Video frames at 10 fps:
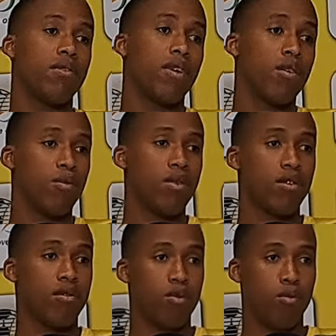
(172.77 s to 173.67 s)

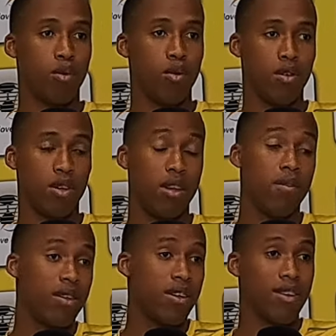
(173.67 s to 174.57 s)
environment in football,
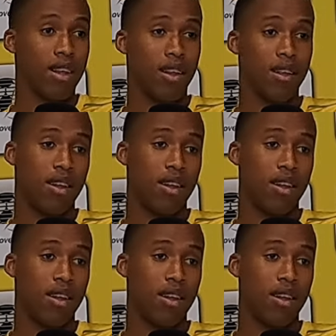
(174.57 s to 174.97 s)
even in,